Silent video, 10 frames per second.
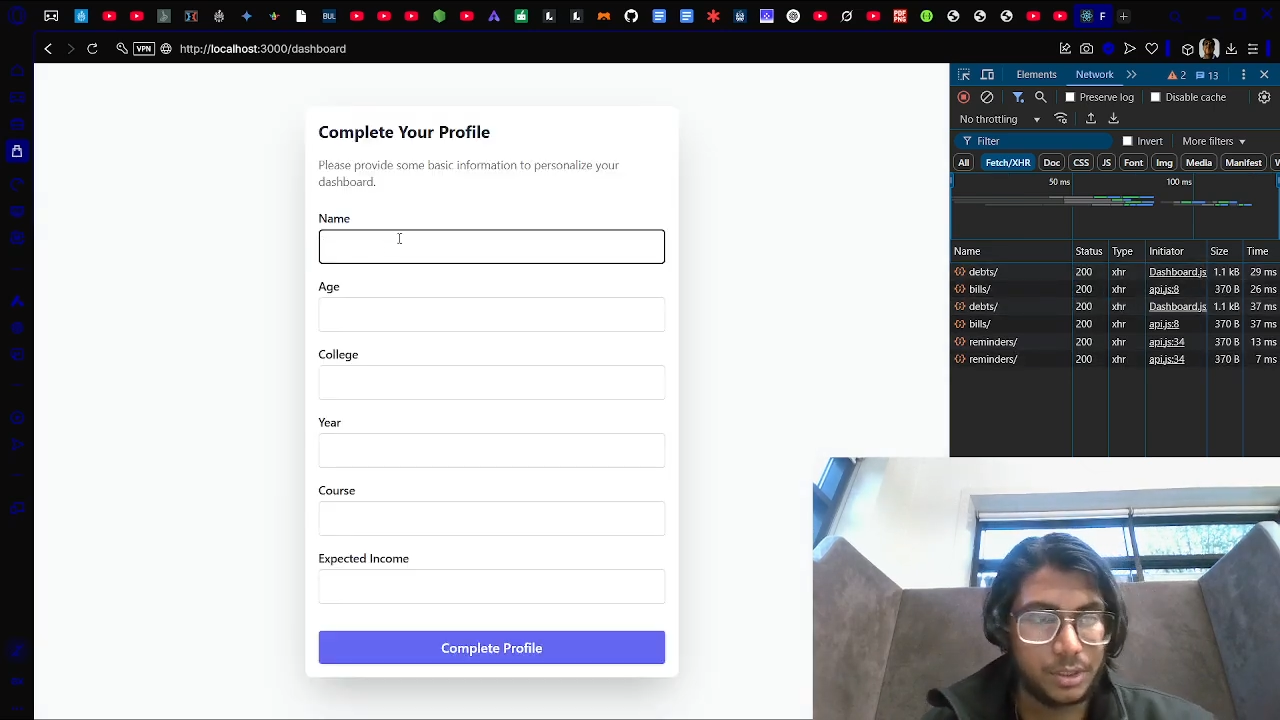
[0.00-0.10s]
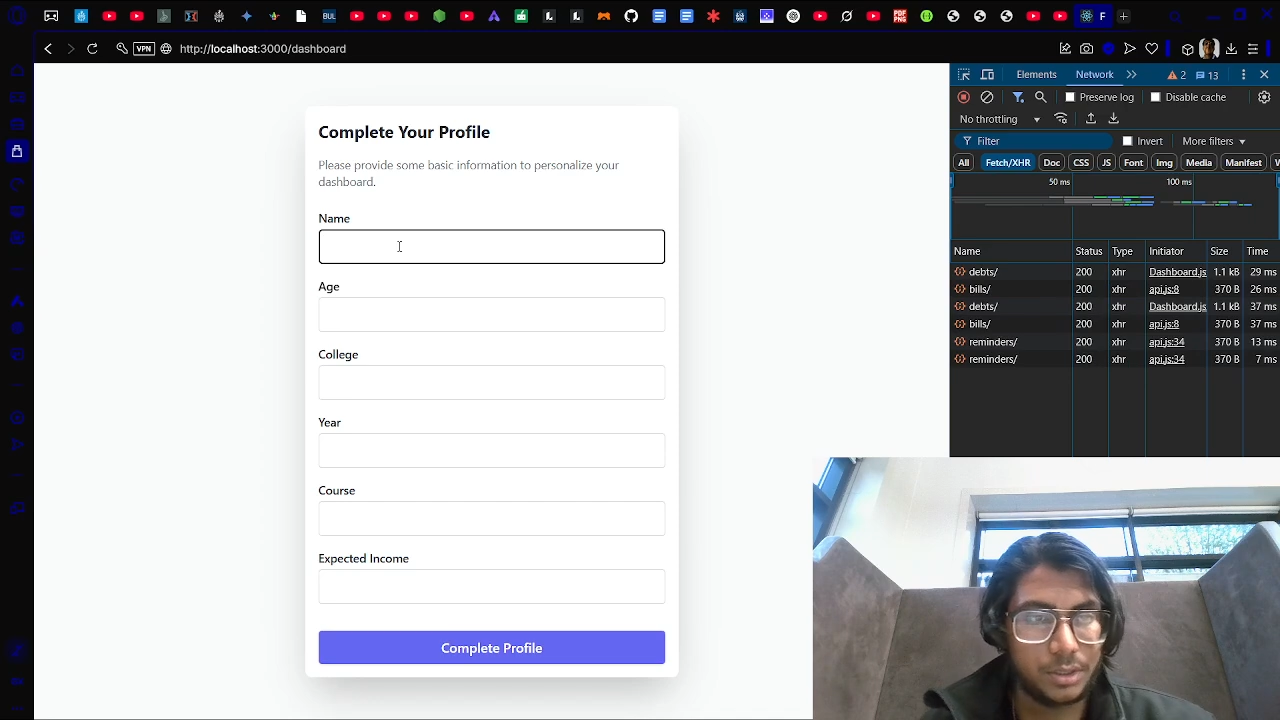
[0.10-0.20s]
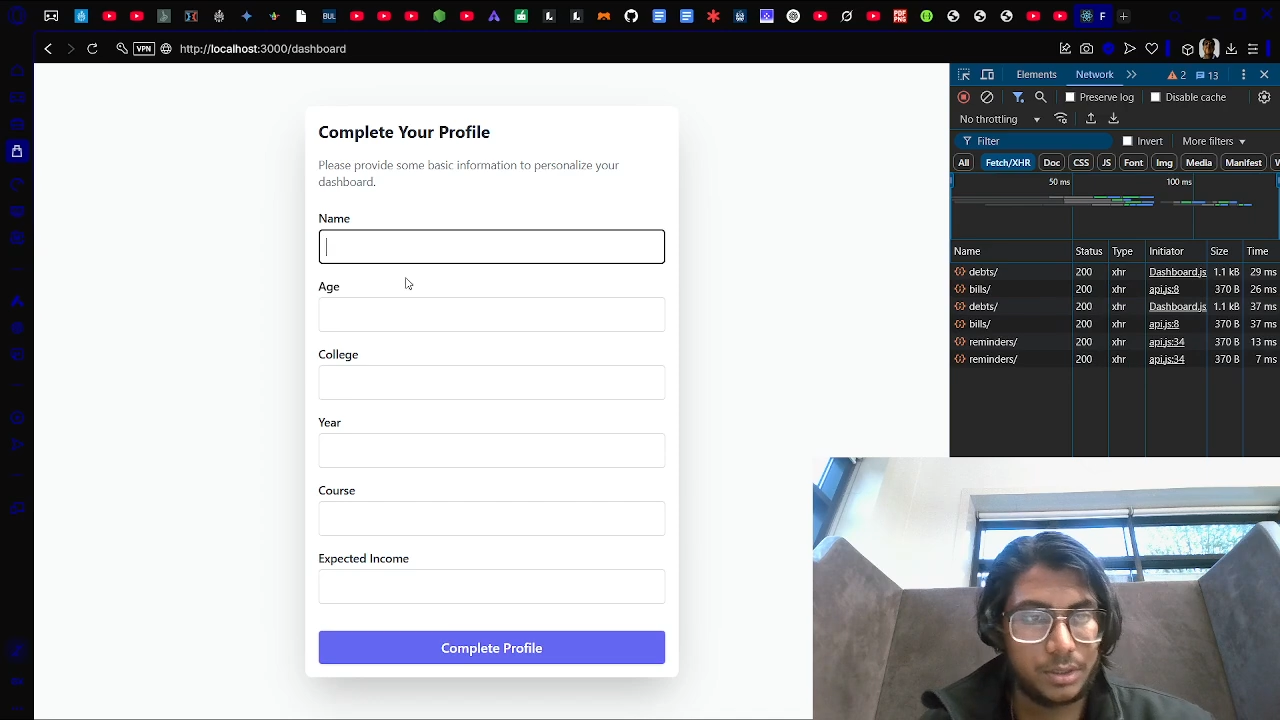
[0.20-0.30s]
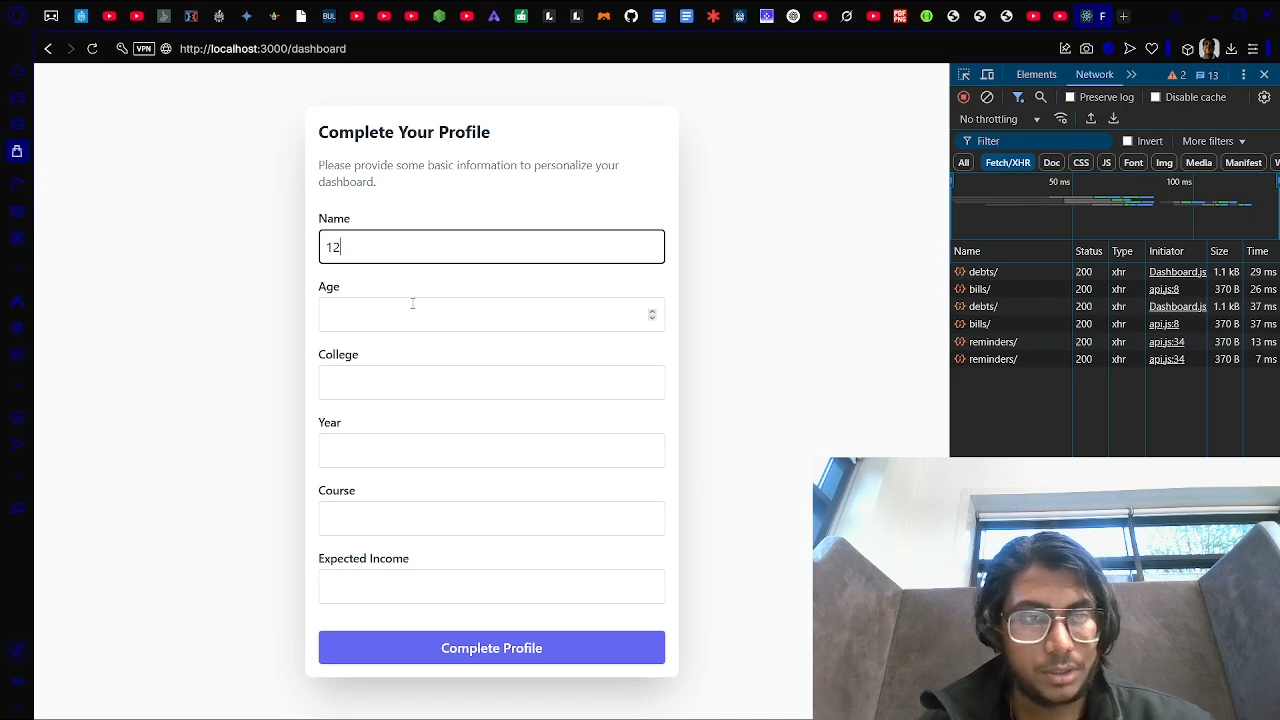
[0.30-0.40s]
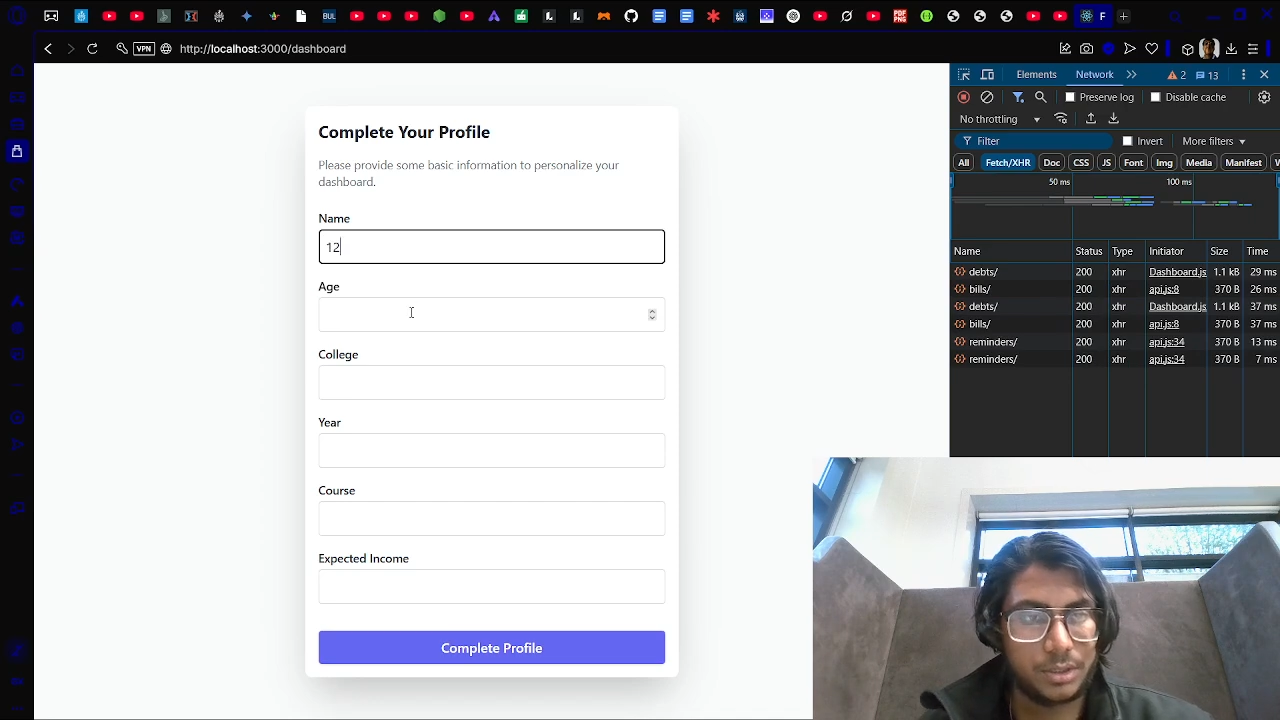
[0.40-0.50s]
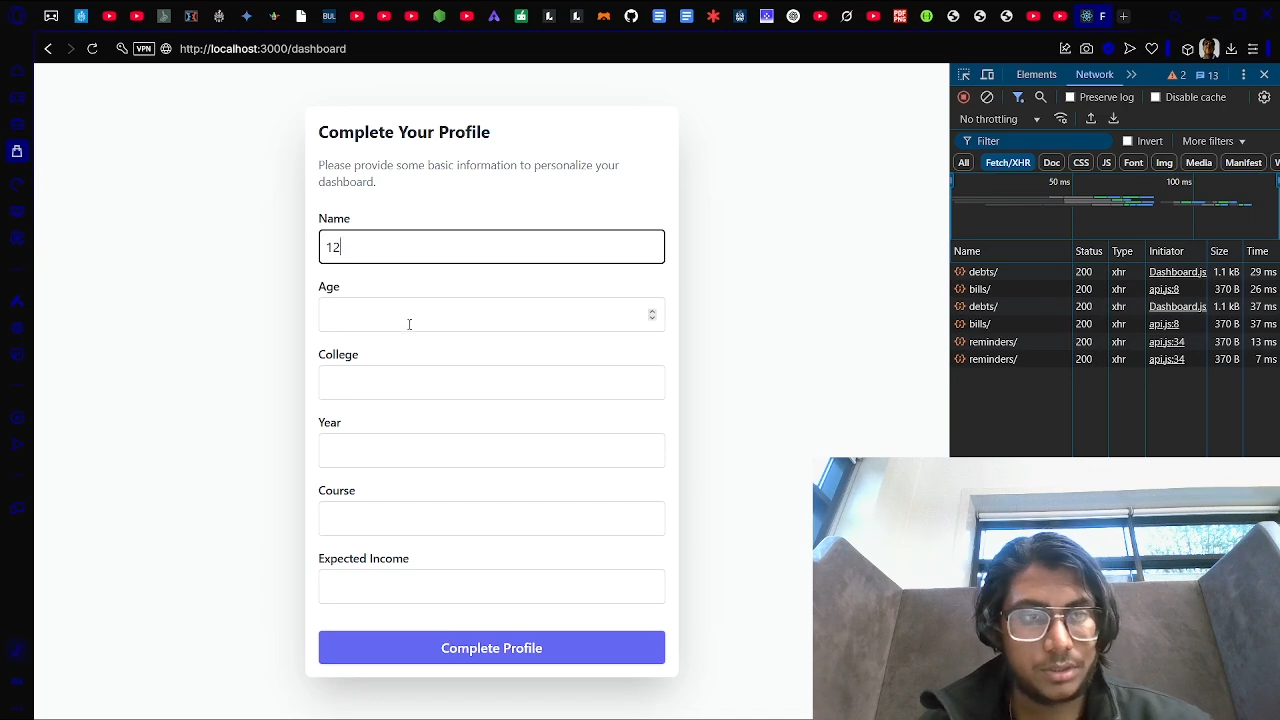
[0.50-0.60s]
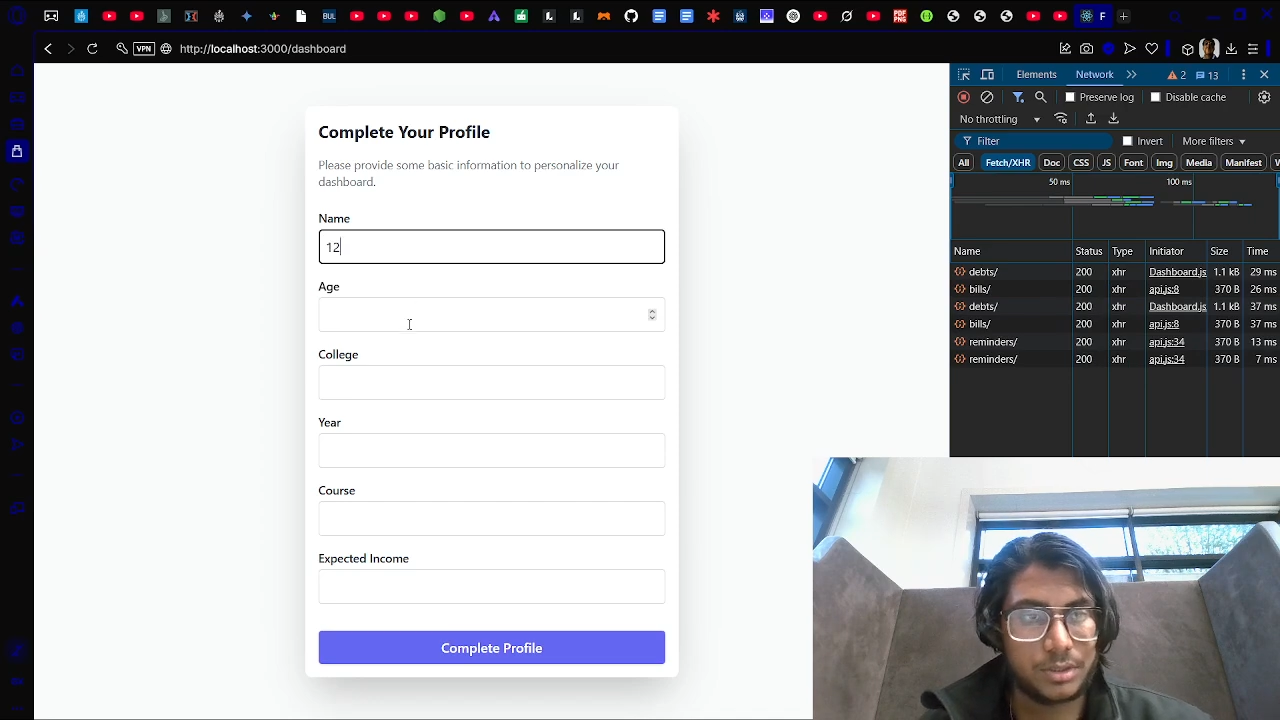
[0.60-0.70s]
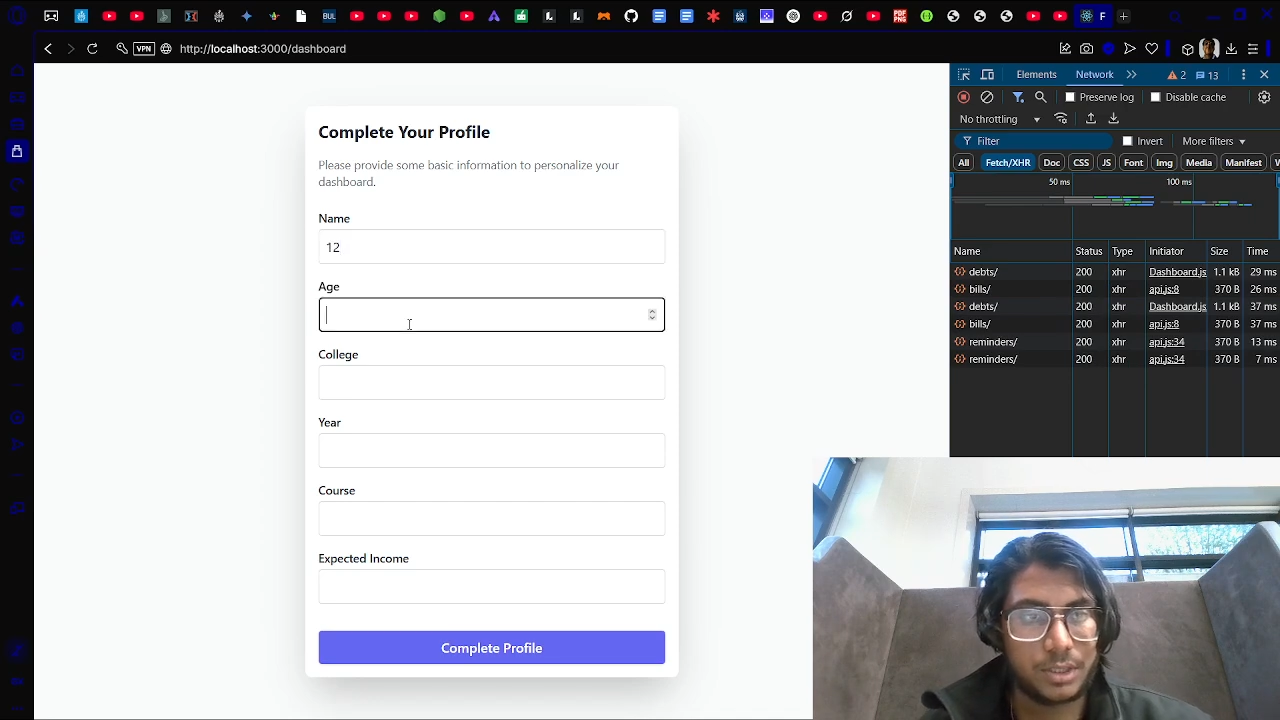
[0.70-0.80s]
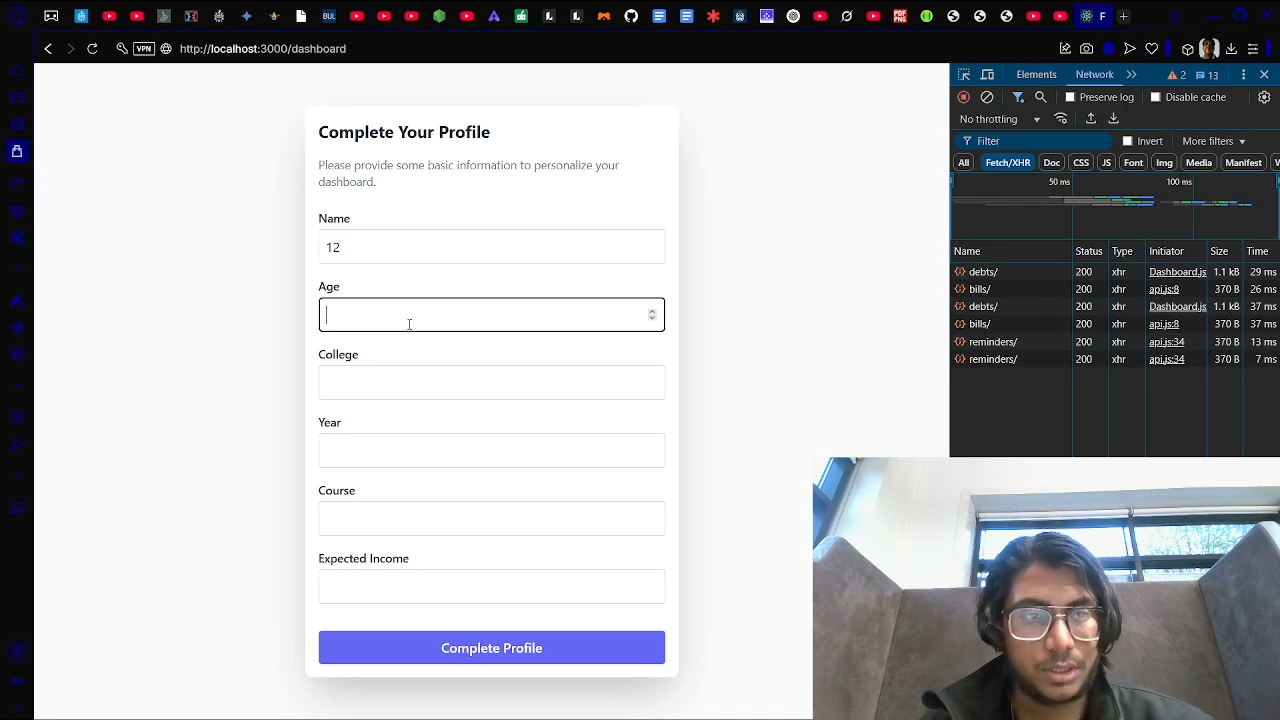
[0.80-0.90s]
other things.